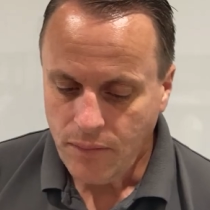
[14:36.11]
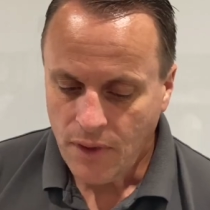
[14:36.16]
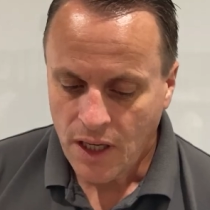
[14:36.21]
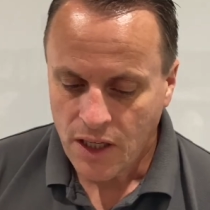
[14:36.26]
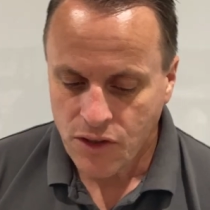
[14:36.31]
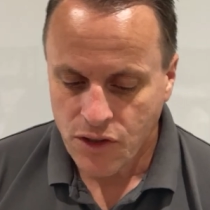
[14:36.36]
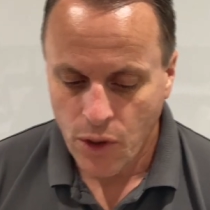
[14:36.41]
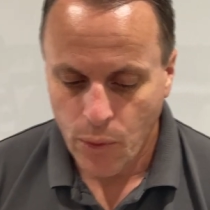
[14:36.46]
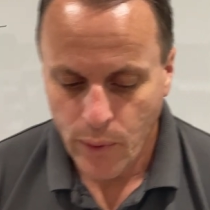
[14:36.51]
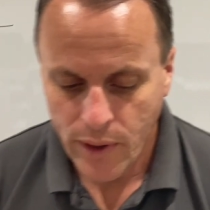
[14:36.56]

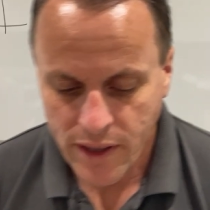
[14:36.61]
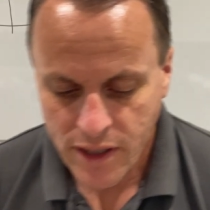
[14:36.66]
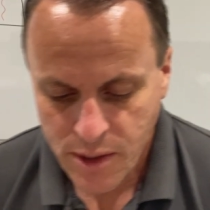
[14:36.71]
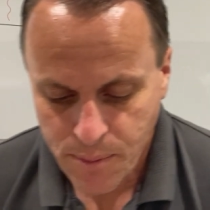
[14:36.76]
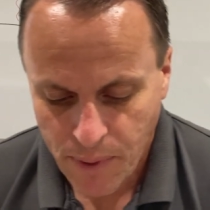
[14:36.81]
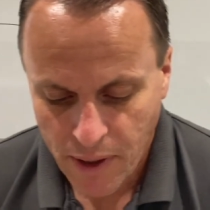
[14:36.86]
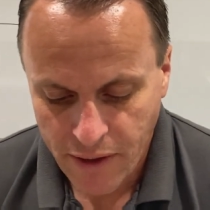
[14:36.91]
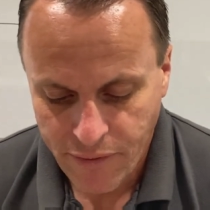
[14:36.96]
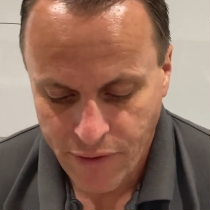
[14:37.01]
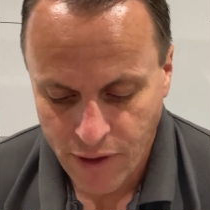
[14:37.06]
So when the
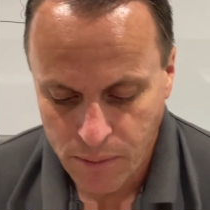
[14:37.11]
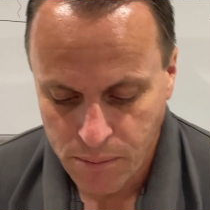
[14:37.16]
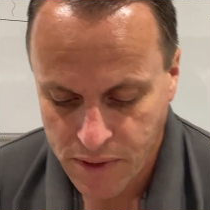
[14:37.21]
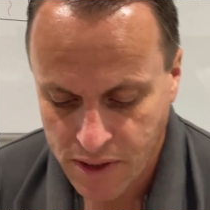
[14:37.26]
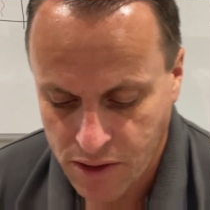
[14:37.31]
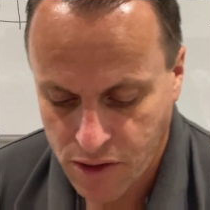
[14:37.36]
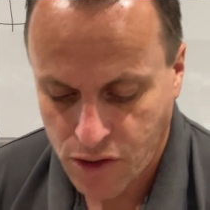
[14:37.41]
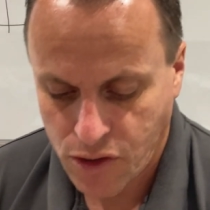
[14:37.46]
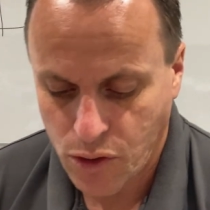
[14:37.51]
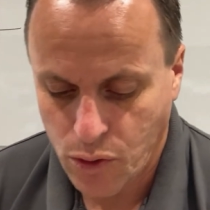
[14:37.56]
spray foam's
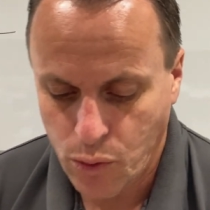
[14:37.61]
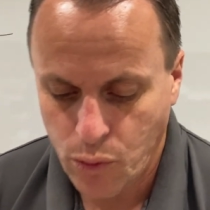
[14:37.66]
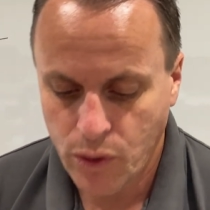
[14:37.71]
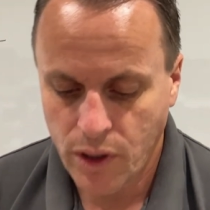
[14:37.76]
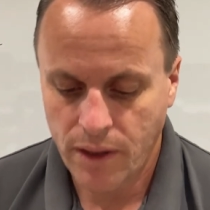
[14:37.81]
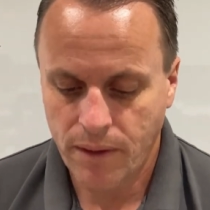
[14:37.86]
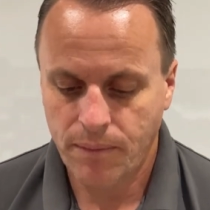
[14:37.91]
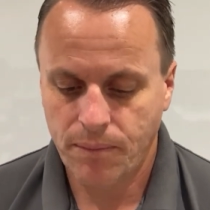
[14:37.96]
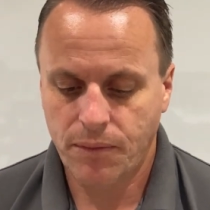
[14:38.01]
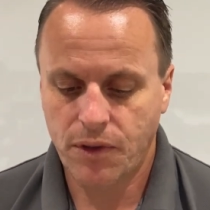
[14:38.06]
installed,
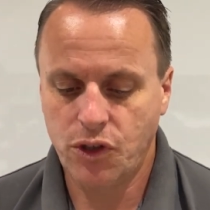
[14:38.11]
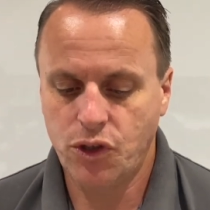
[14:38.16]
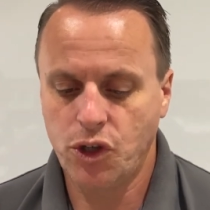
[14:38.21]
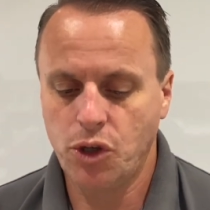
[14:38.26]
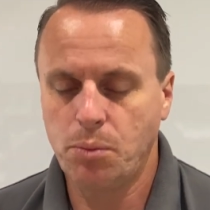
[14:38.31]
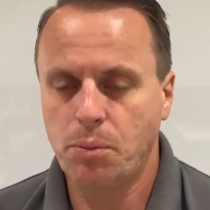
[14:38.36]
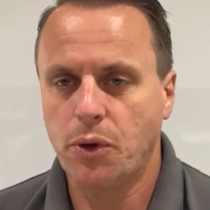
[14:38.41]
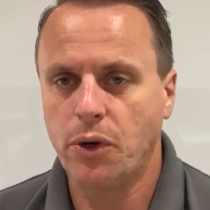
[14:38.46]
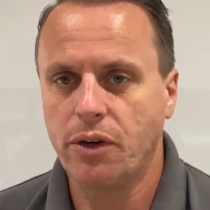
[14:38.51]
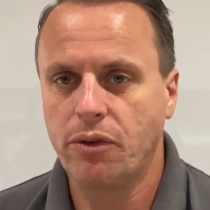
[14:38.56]
the dew
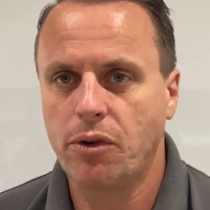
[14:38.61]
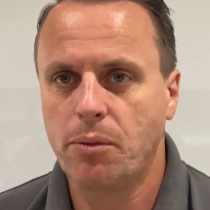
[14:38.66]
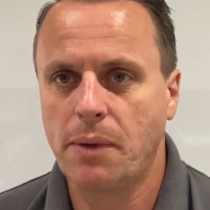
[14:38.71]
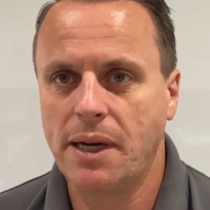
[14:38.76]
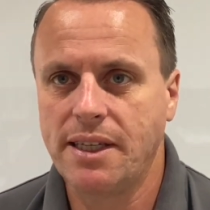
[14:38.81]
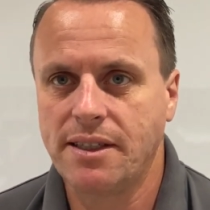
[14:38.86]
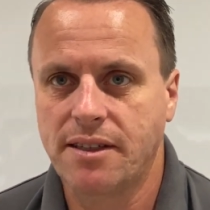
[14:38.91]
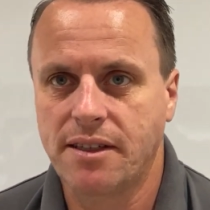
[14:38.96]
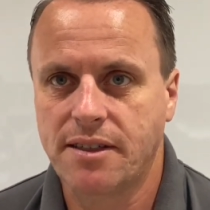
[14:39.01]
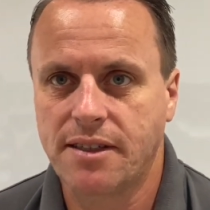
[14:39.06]
point
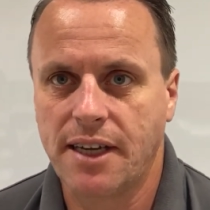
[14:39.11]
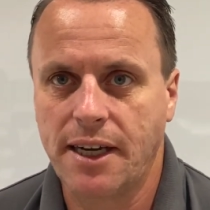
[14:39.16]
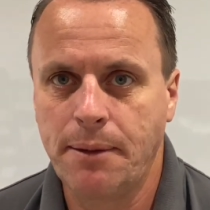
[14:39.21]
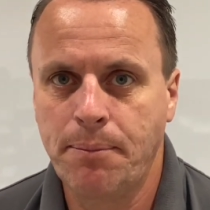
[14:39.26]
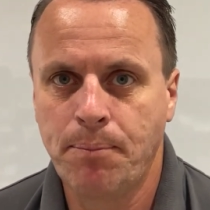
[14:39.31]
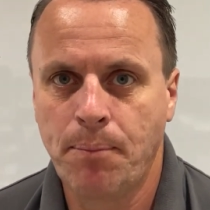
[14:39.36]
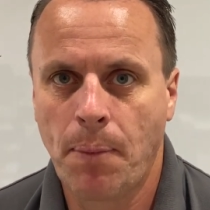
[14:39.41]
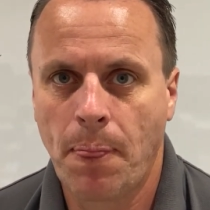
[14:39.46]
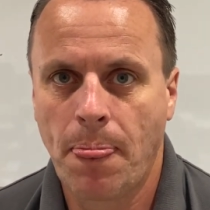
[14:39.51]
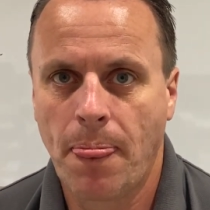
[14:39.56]
remains the
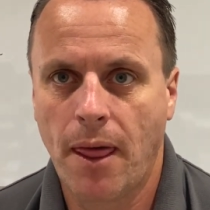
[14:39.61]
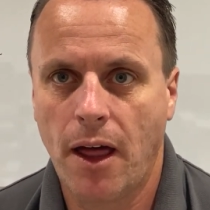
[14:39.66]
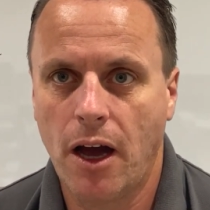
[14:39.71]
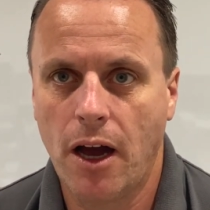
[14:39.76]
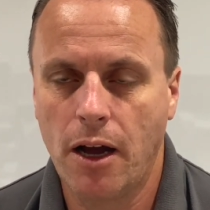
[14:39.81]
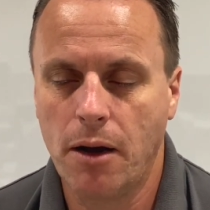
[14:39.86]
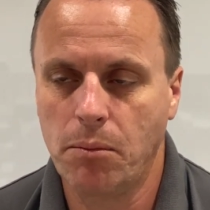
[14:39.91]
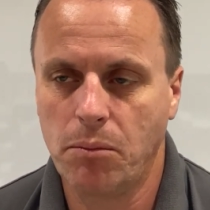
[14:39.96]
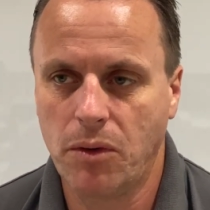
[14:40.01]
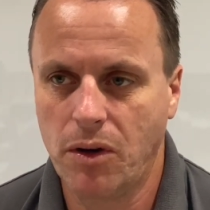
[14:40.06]
same,
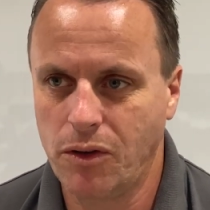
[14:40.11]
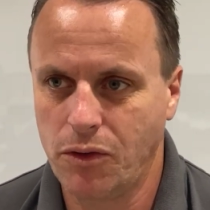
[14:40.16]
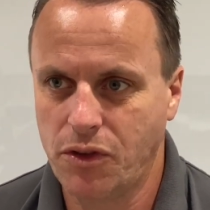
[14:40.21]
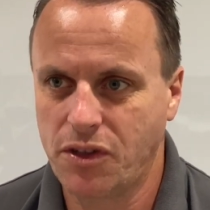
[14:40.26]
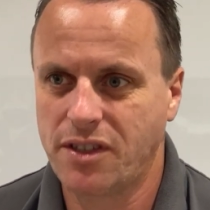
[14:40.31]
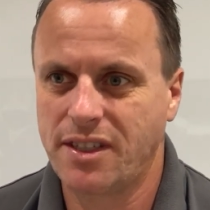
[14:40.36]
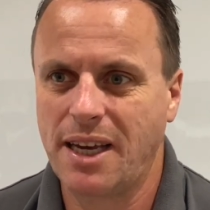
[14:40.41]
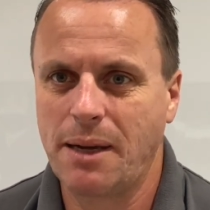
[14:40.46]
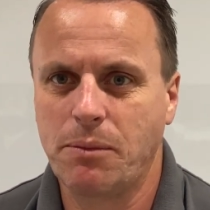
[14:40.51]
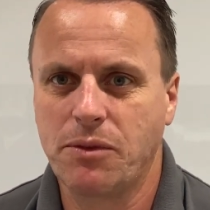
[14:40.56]
or the
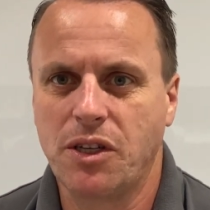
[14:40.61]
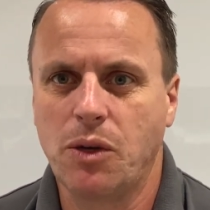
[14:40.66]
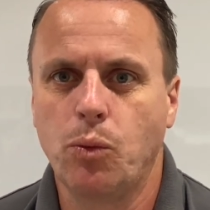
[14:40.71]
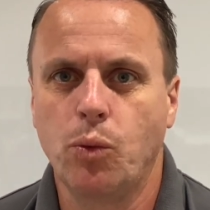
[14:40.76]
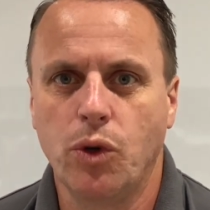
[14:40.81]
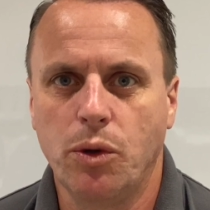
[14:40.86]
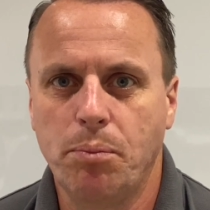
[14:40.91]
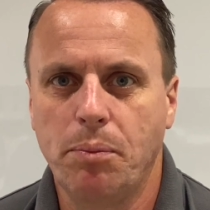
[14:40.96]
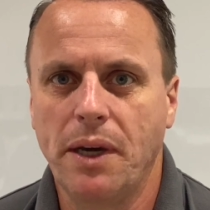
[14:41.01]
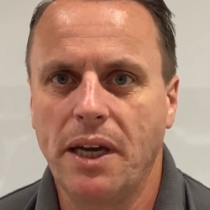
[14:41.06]
same as it
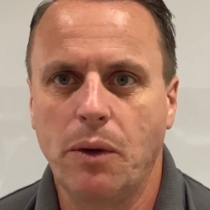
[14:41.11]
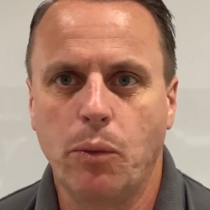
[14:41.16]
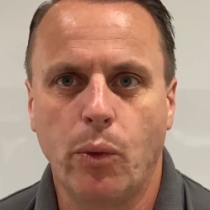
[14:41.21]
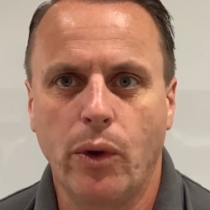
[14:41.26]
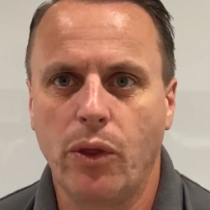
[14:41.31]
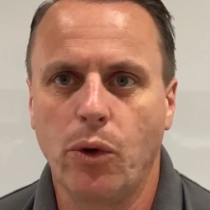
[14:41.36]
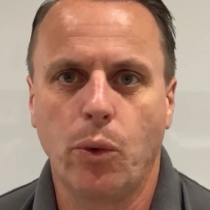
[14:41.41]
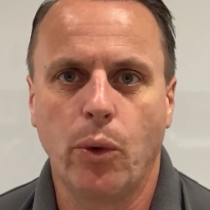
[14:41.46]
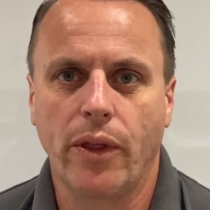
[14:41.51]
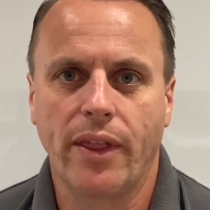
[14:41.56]
would be
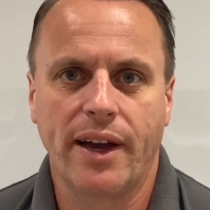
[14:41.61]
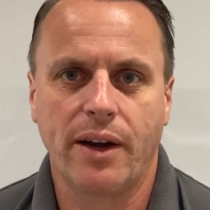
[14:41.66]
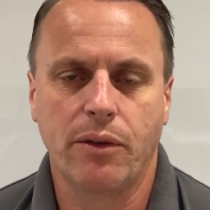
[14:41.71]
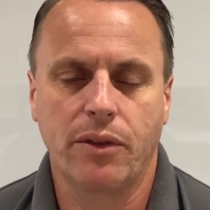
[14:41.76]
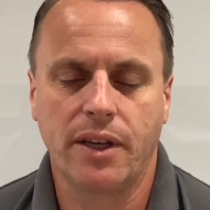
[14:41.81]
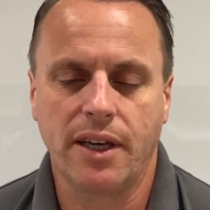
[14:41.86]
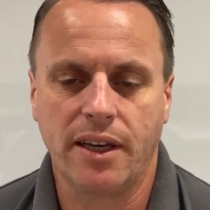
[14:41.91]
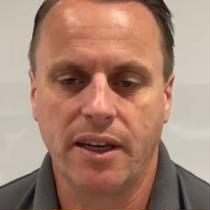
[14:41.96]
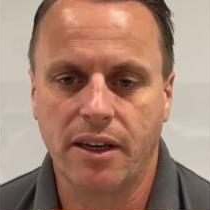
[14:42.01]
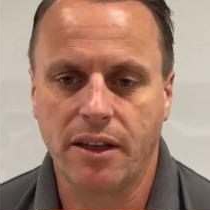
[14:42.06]
with or without
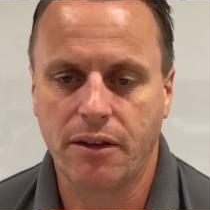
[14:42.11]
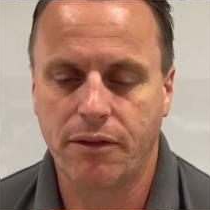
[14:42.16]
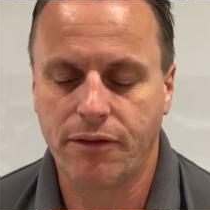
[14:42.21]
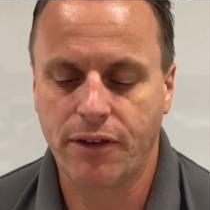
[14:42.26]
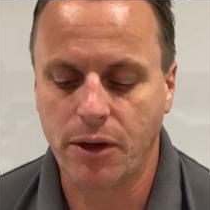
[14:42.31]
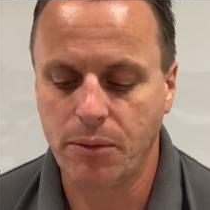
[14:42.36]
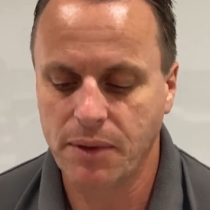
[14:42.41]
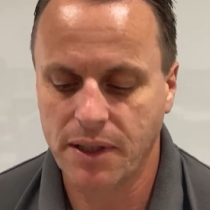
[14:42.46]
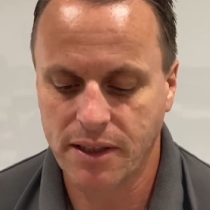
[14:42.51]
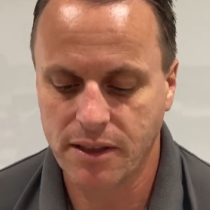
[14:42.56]
the
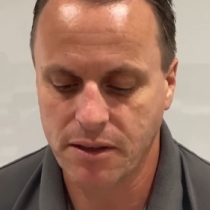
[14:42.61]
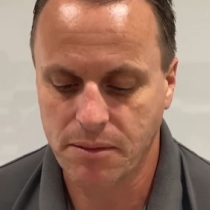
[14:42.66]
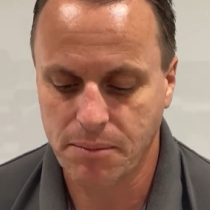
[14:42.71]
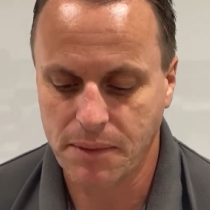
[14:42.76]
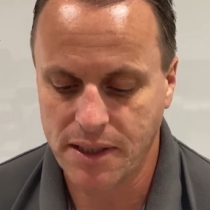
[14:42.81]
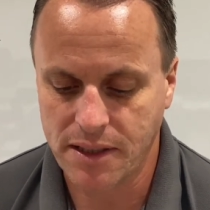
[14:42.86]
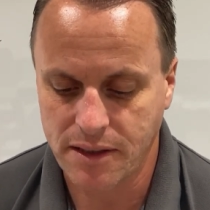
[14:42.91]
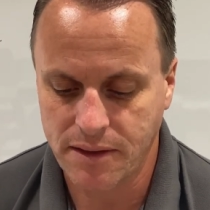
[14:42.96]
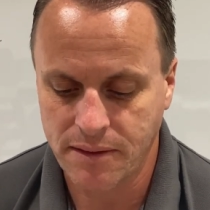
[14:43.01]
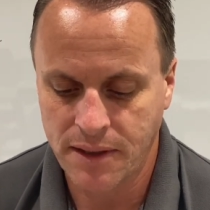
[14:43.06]
foam, that doesn't
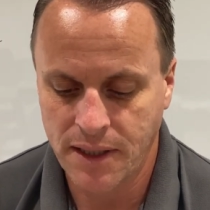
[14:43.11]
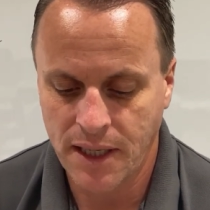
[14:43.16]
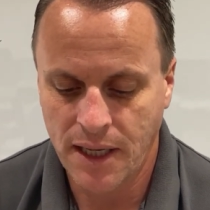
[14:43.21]
matter.